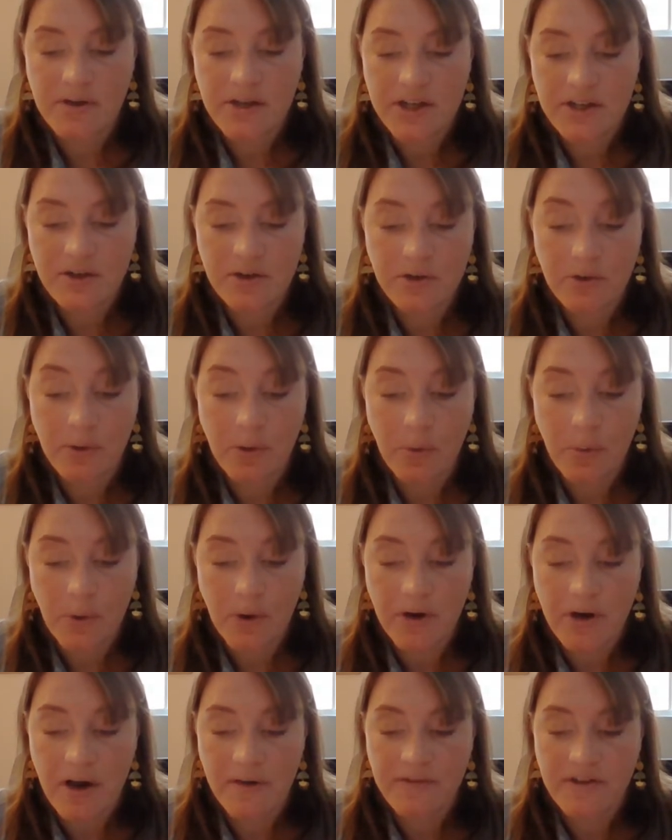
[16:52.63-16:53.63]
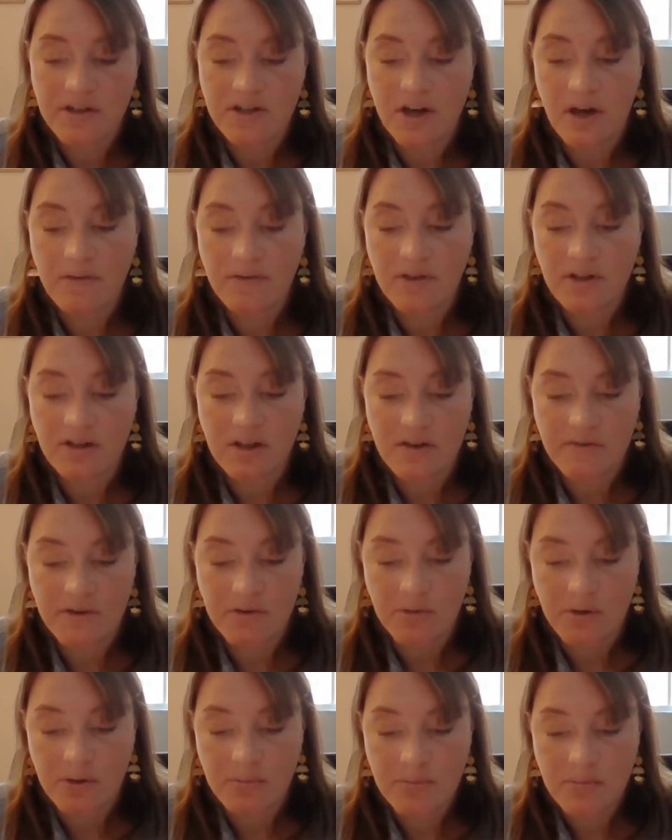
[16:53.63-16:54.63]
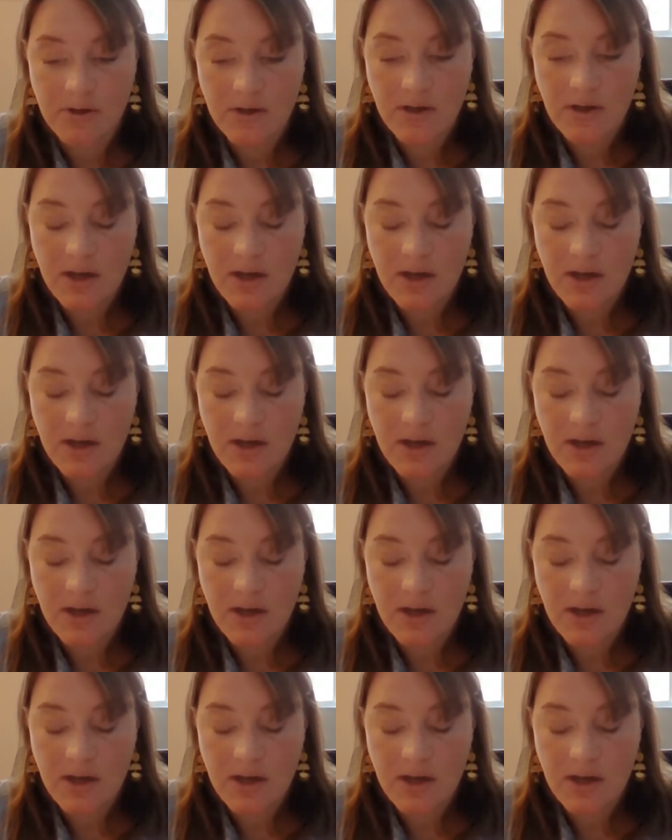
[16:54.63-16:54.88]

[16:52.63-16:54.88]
He took her award off the shelf in the living room.